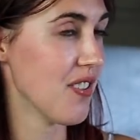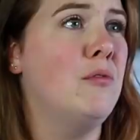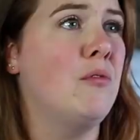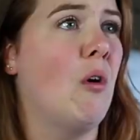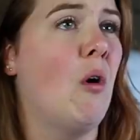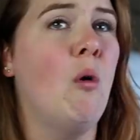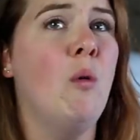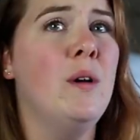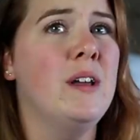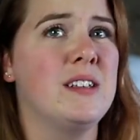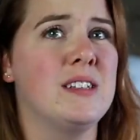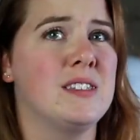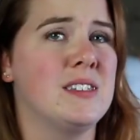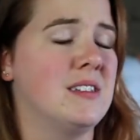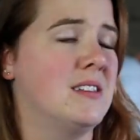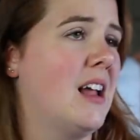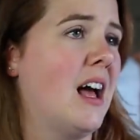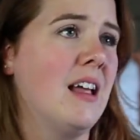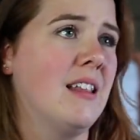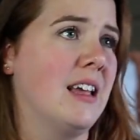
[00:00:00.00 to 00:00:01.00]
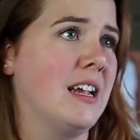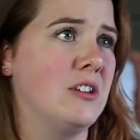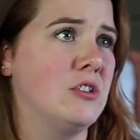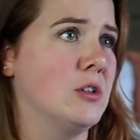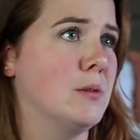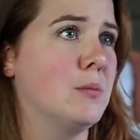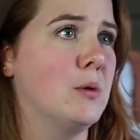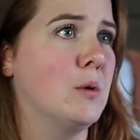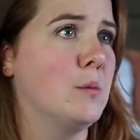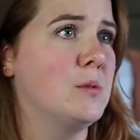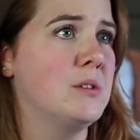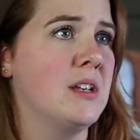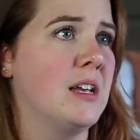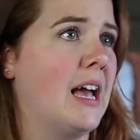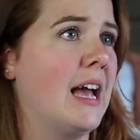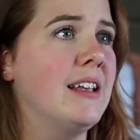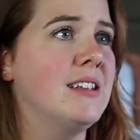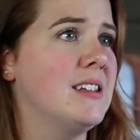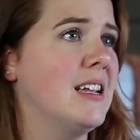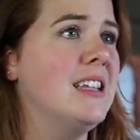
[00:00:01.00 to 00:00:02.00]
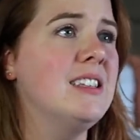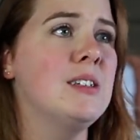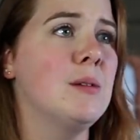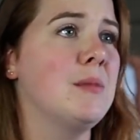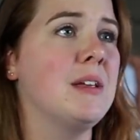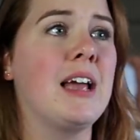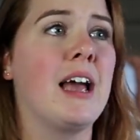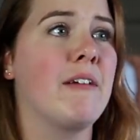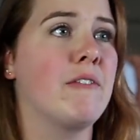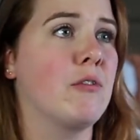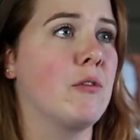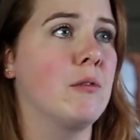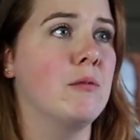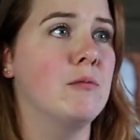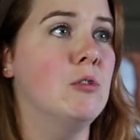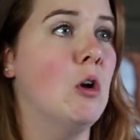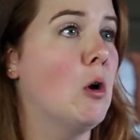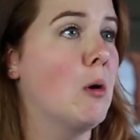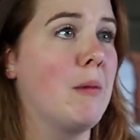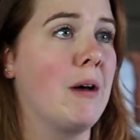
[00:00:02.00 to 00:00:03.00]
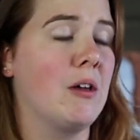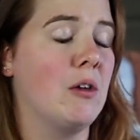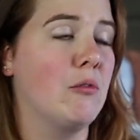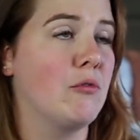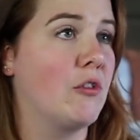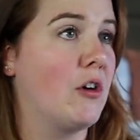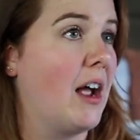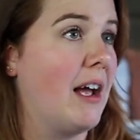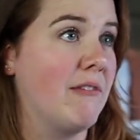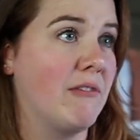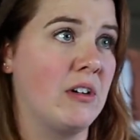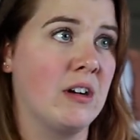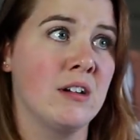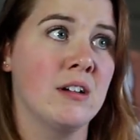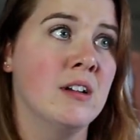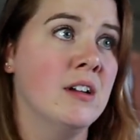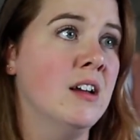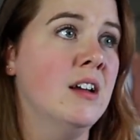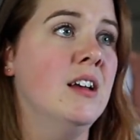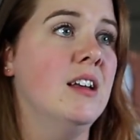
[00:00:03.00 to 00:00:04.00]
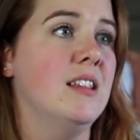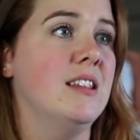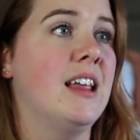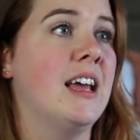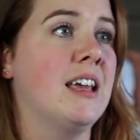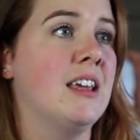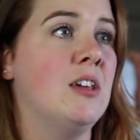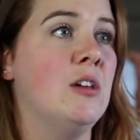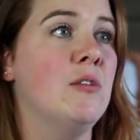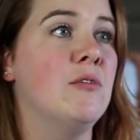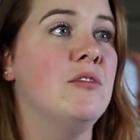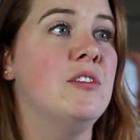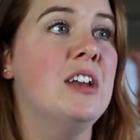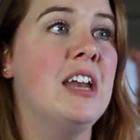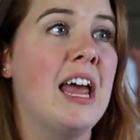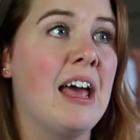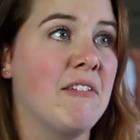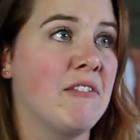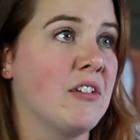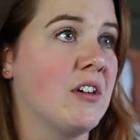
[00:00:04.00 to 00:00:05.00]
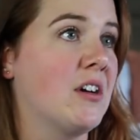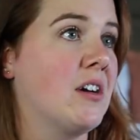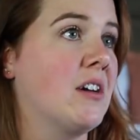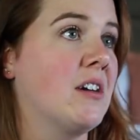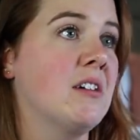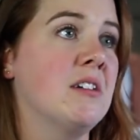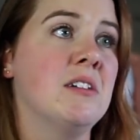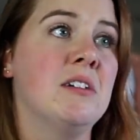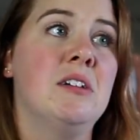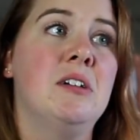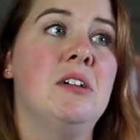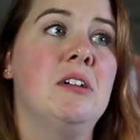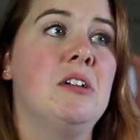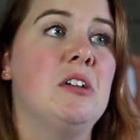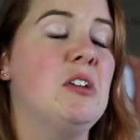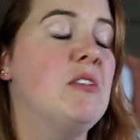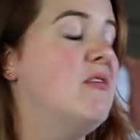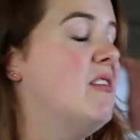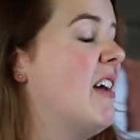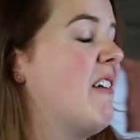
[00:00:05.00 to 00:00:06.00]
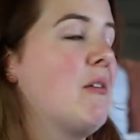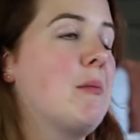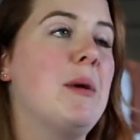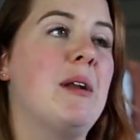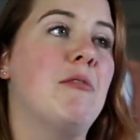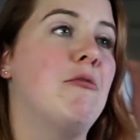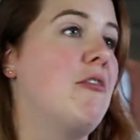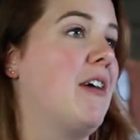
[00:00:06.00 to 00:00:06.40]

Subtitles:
You've always not liked your boobs. So that's something I've known about you forever. Like, you've never been a